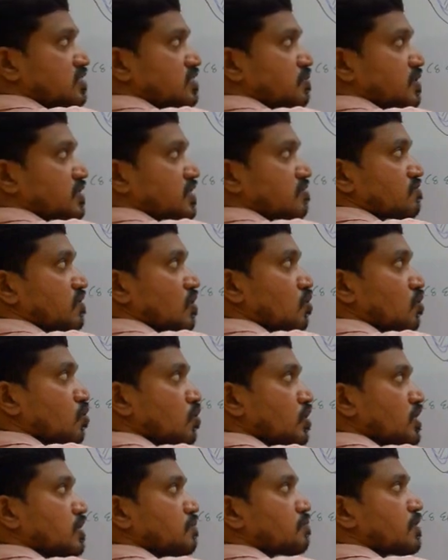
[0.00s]
part of the
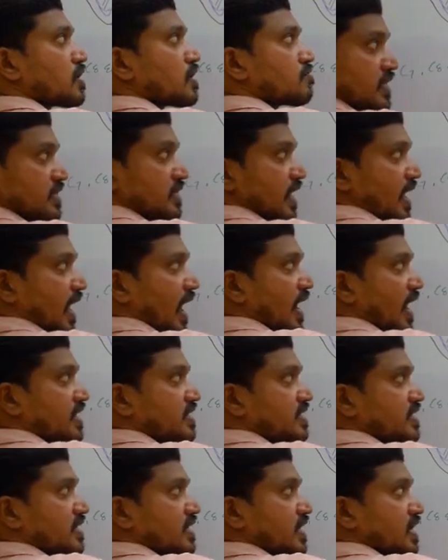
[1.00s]
arm. In the
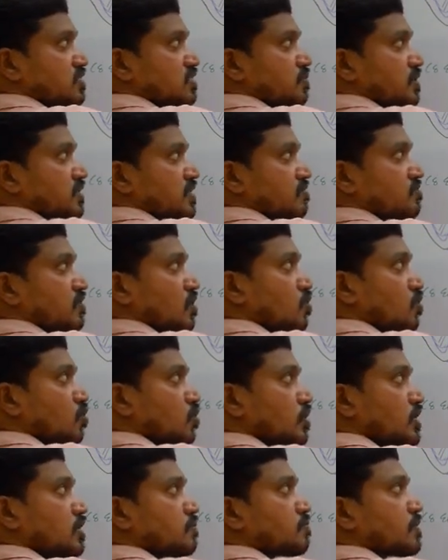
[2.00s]
anterior aspect of the
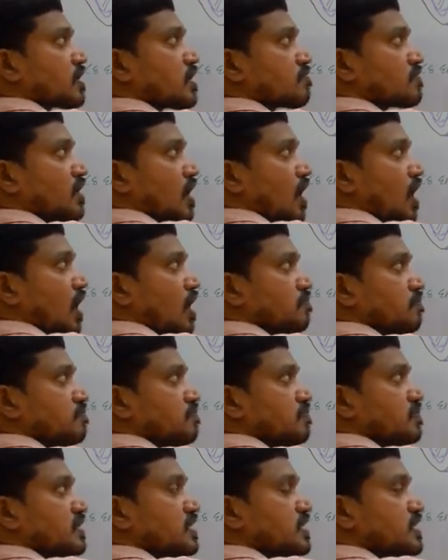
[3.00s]
lower part of the
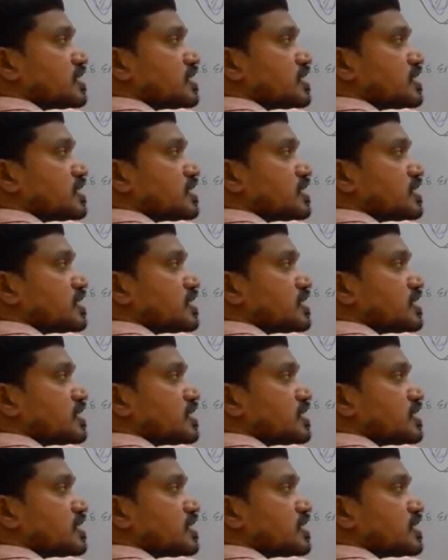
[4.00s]
arm,